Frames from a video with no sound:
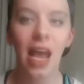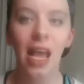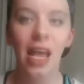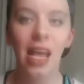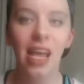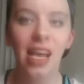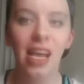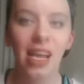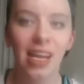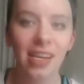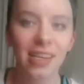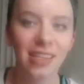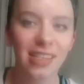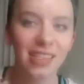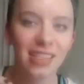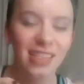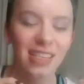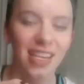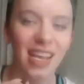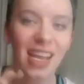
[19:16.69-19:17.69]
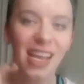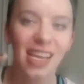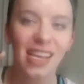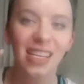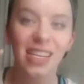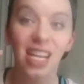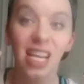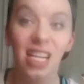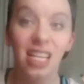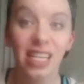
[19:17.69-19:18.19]
and
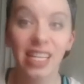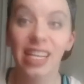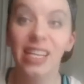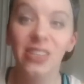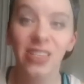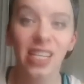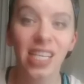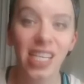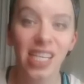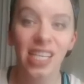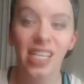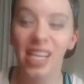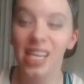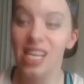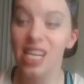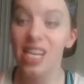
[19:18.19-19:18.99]
like literally like